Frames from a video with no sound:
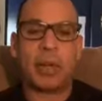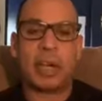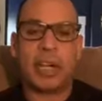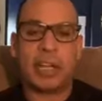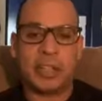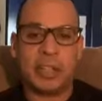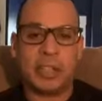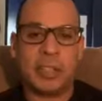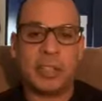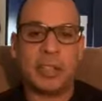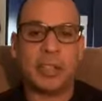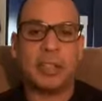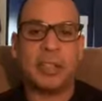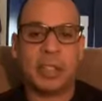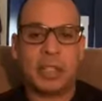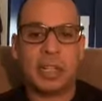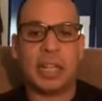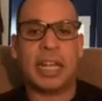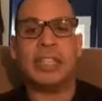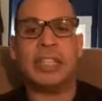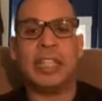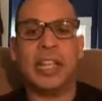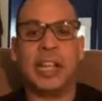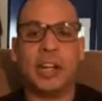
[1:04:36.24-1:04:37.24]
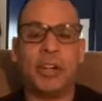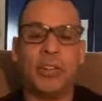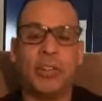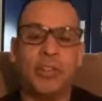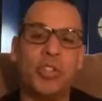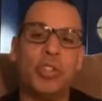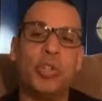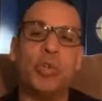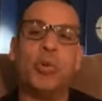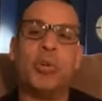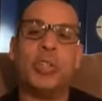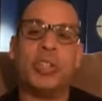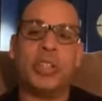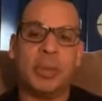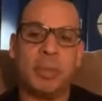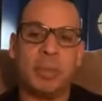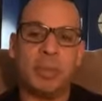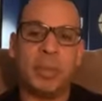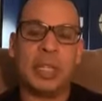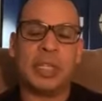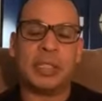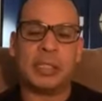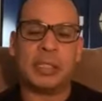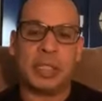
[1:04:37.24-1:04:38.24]
Like they're doing the
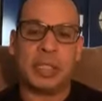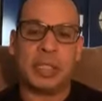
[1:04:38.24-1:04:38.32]
business.